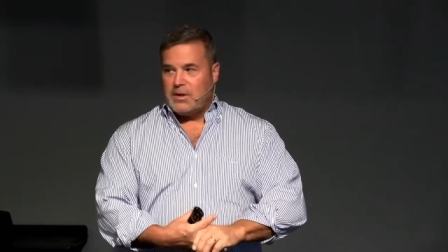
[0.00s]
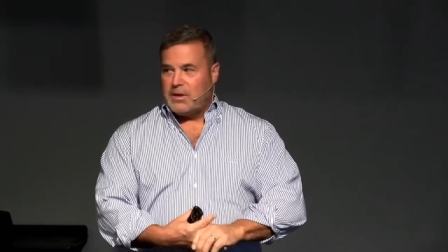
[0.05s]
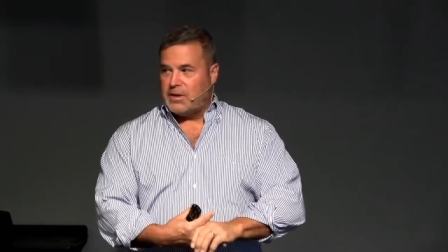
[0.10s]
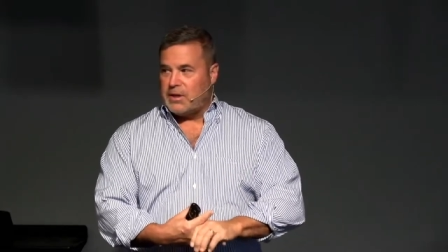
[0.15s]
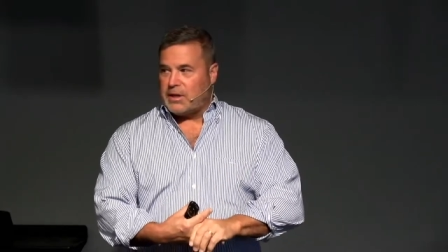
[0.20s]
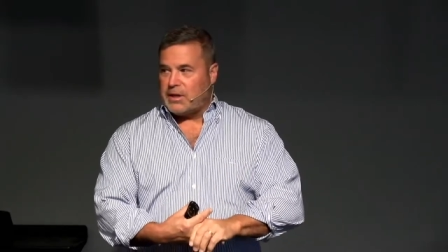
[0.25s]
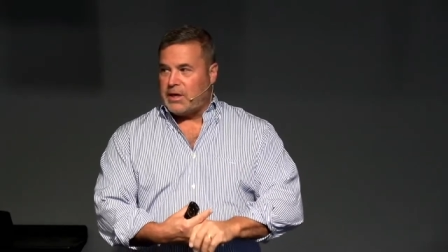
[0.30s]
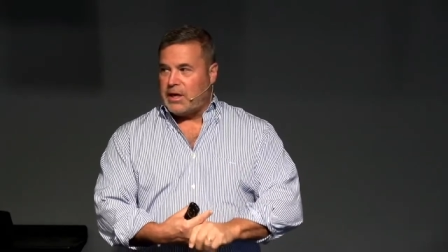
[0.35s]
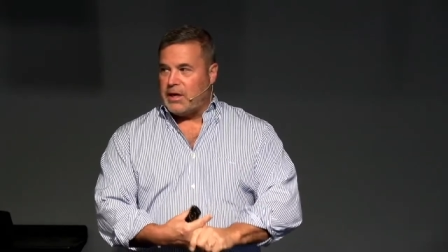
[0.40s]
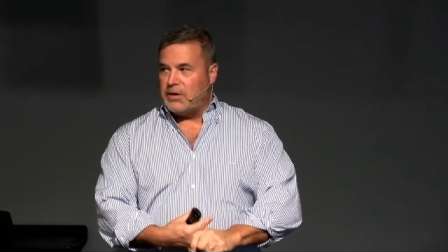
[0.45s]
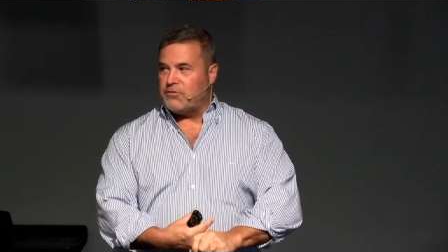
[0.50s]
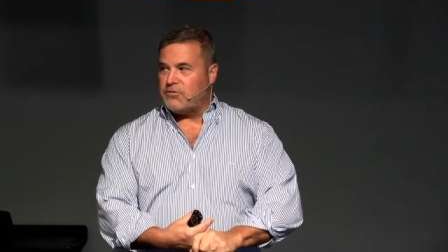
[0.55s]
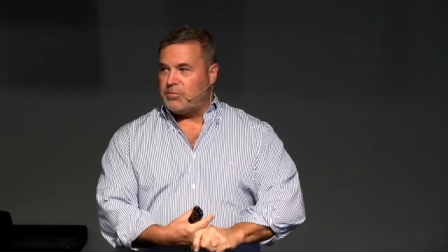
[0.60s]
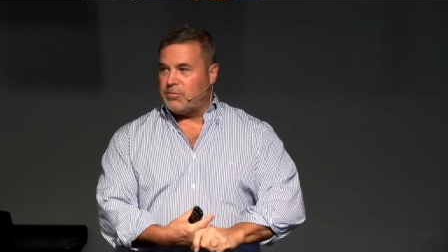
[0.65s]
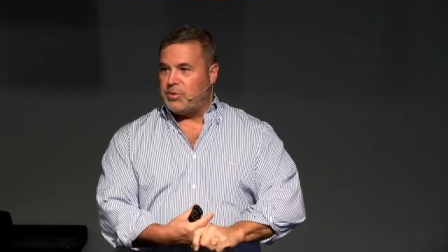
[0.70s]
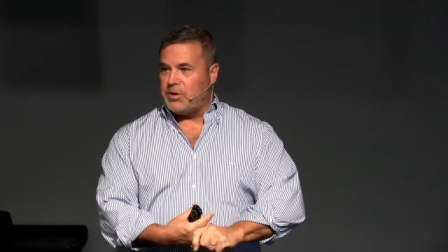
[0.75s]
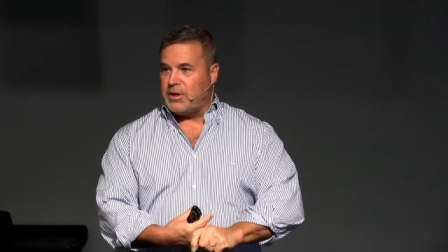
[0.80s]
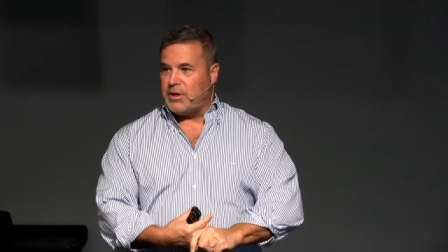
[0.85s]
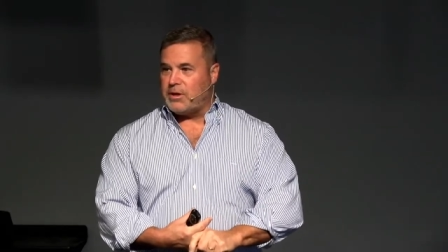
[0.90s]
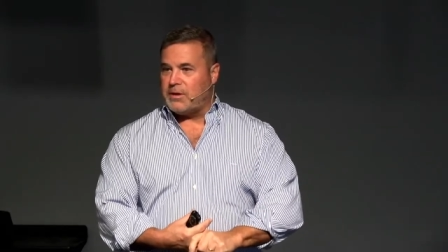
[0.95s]
like
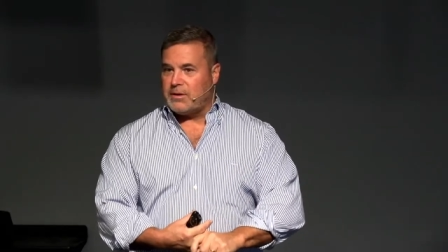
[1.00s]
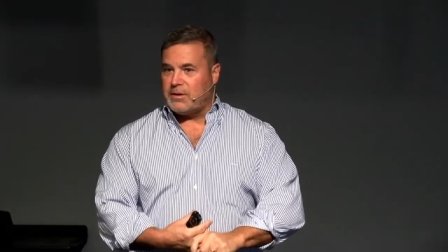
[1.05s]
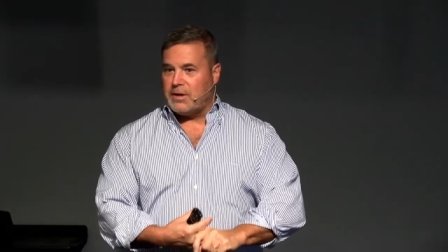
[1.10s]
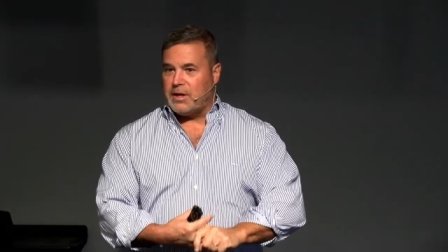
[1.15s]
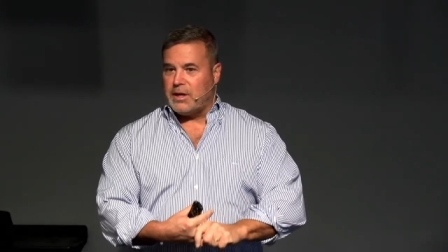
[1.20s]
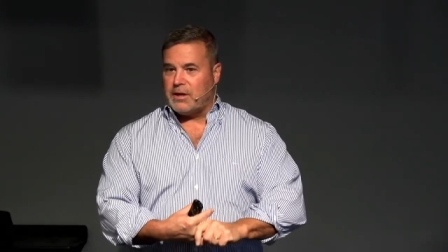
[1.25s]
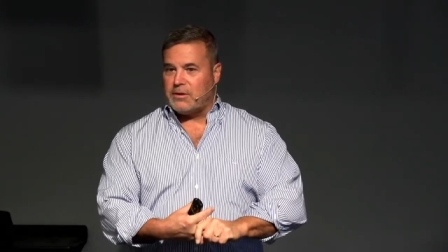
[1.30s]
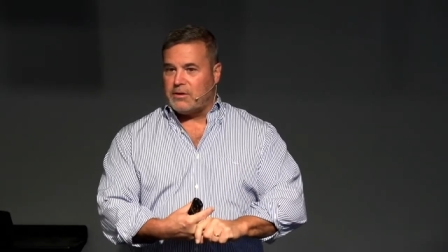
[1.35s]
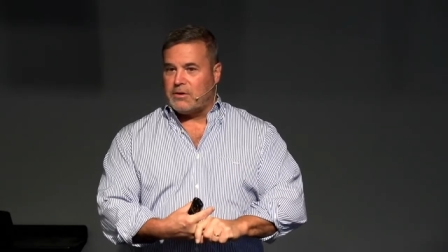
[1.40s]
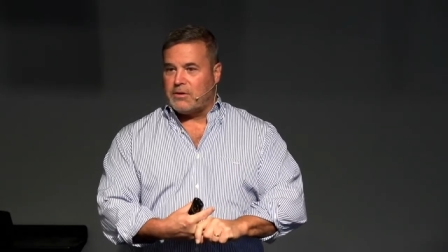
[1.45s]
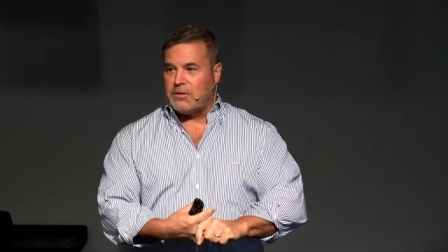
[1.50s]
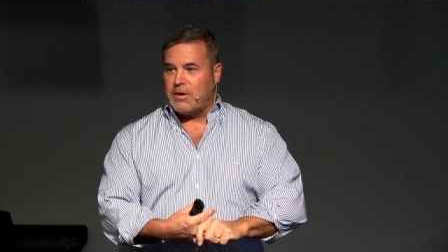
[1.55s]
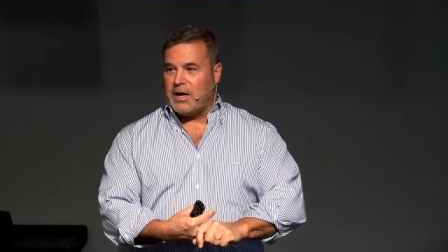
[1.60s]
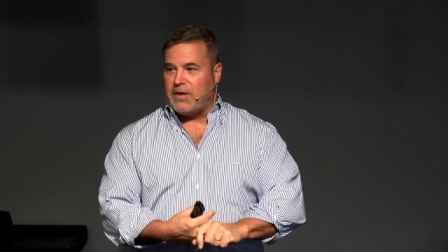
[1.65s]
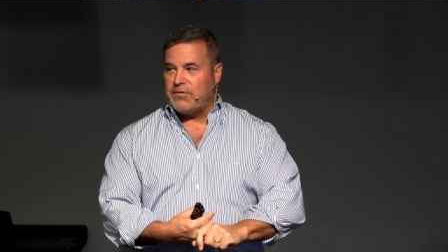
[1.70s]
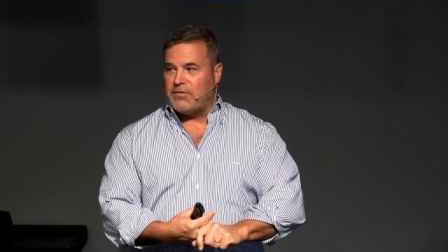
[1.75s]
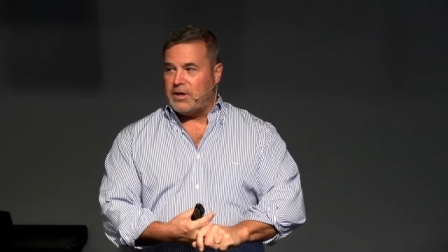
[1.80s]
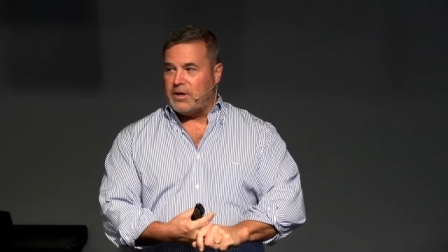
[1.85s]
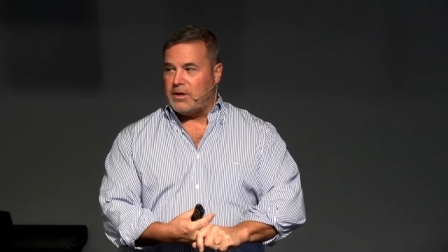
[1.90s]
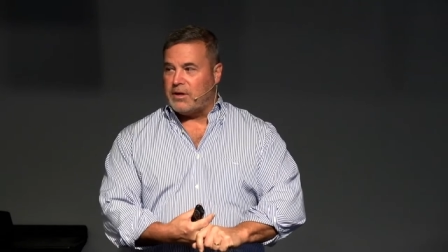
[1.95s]
entropy and
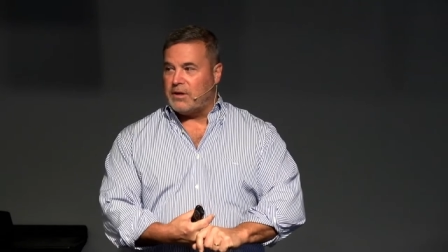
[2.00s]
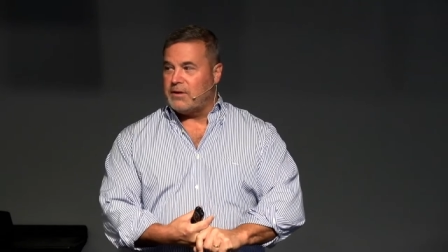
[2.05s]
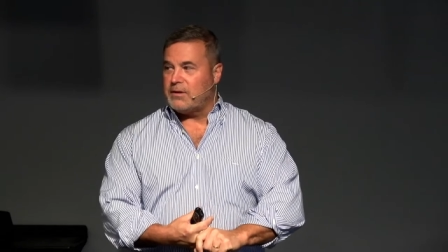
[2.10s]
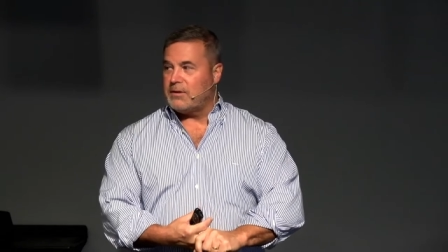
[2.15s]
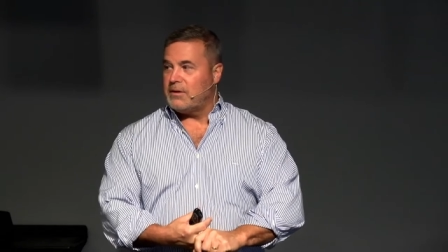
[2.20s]
gravity,